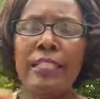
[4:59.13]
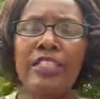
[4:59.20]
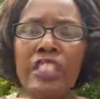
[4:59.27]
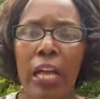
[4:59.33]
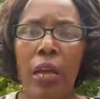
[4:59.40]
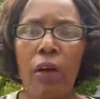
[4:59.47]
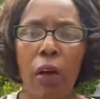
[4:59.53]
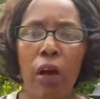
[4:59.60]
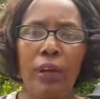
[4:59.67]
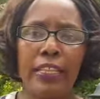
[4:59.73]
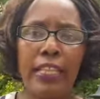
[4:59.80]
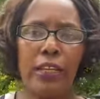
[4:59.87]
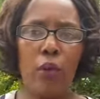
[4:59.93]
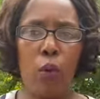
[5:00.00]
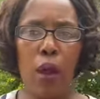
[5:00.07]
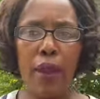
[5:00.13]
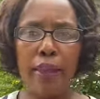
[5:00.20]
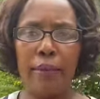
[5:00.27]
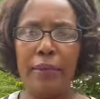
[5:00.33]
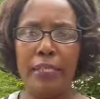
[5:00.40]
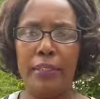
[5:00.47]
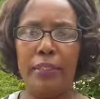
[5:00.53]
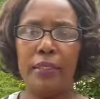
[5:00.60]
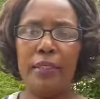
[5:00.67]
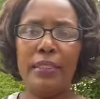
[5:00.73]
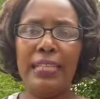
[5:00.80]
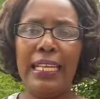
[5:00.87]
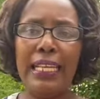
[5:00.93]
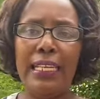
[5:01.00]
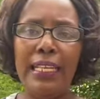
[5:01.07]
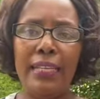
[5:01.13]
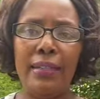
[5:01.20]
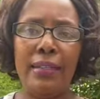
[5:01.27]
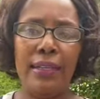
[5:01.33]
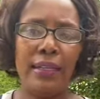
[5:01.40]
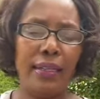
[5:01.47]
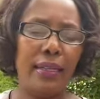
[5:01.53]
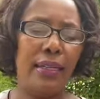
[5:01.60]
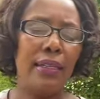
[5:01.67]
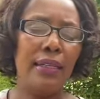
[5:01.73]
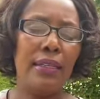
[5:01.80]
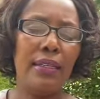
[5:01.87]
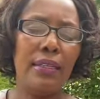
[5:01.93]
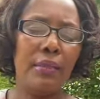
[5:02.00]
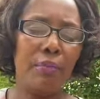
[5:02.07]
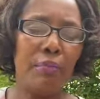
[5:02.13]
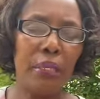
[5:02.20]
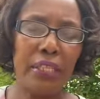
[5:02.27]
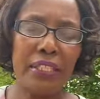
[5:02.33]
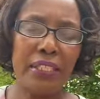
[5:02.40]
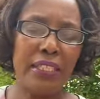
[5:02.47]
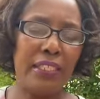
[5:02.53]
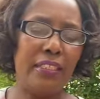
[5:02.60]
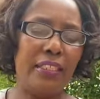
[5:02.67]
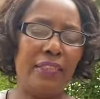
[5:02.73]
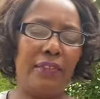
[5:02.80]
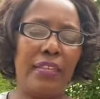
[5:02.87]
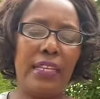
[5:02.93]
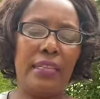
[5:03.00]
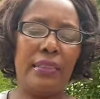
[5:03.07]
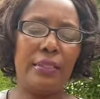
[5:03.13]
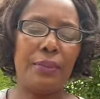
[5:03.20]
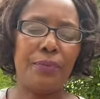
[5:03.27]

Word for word: Check all the requirements they need. Birth certificate.